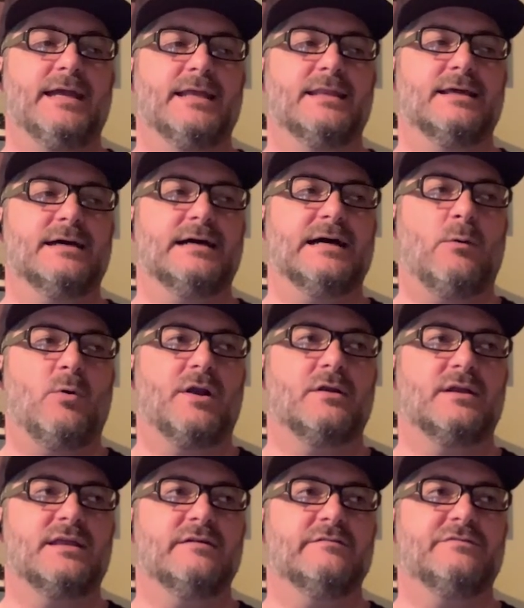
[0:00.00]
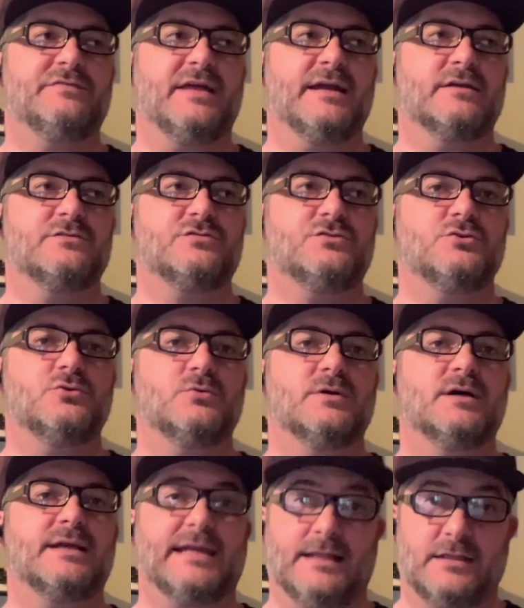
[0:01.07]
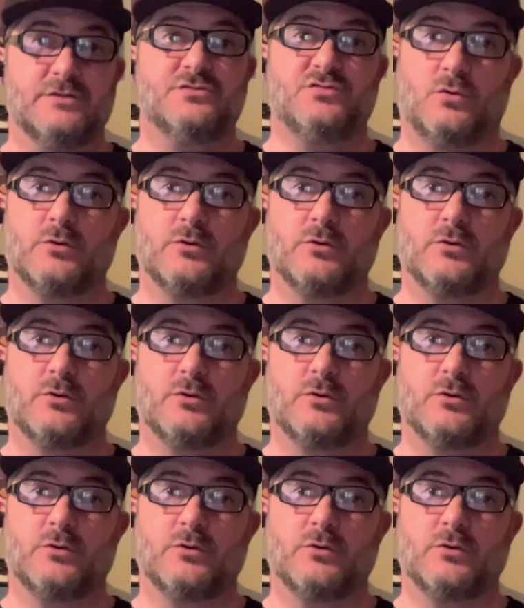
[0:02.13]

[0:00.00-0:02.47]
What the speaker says: and I want to give thanks to Kelly